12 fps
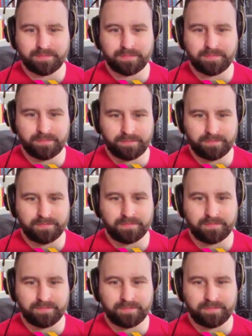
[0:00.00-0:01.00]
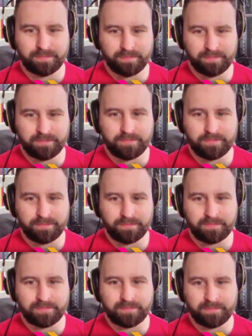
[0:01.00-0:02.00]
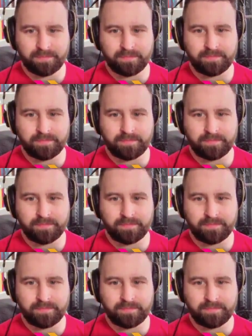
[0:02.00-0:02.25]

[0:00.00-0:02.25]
Nothing is said.